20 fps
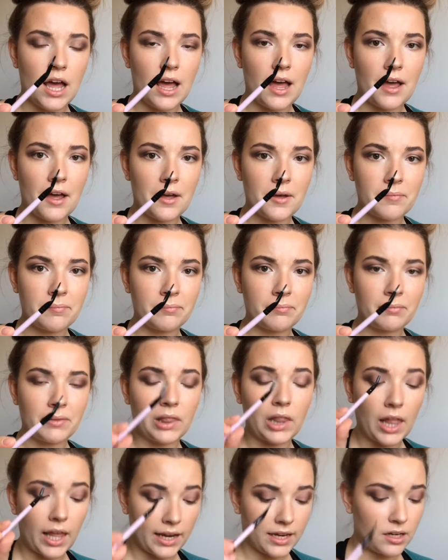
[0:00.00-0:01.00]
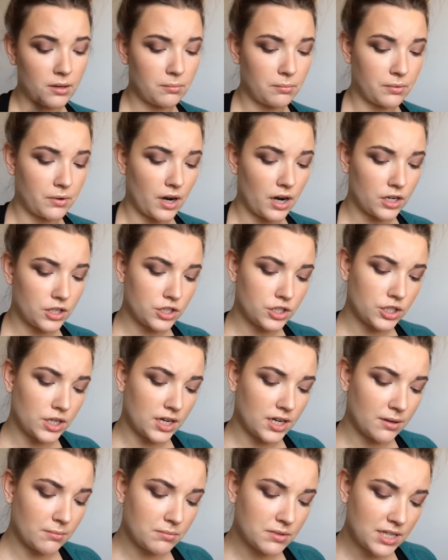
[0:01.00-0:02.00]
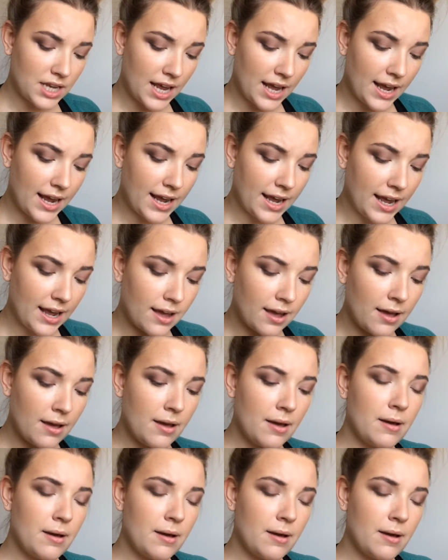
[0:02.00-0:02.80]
liner brush and I'm taking